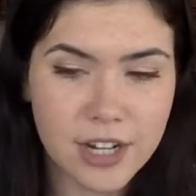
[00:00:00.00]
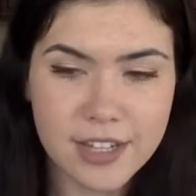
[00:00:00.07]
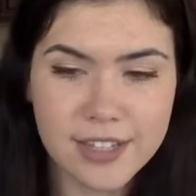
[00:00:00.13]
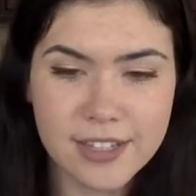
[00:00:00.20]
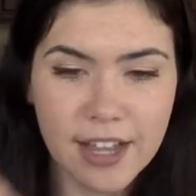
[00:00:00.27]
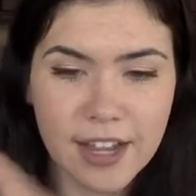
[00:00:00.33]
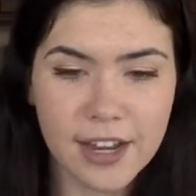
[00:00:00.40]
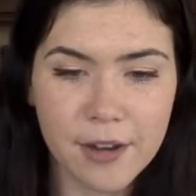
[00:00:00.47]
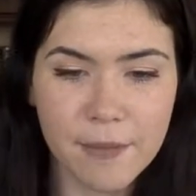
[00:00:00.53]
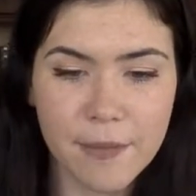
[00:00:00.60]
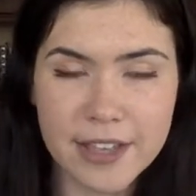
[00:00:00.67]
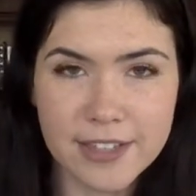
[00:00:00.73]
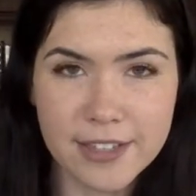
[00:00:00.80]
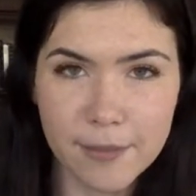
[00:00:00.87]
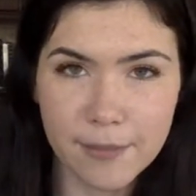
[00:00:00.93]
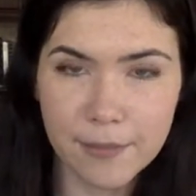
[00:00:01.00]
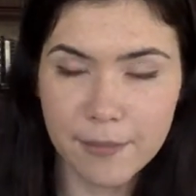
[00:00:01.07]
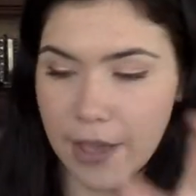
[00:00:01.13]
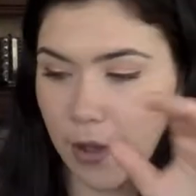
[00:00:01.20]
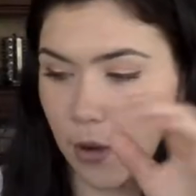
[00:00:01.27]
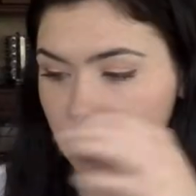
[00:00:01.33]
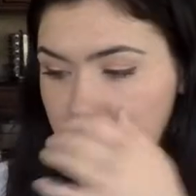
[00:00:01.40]
It's not going to mess up
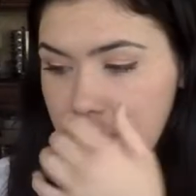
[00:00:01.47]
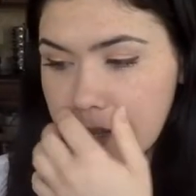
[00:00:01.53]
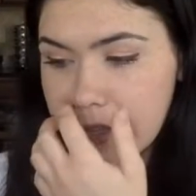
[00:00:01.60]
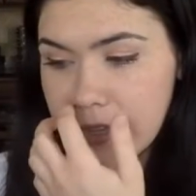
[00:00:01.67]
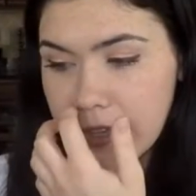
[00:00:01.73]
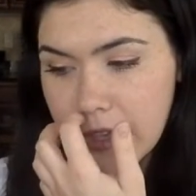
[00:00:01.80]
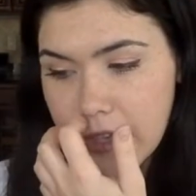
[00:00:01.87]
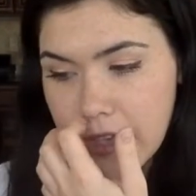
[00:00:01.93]
my oil,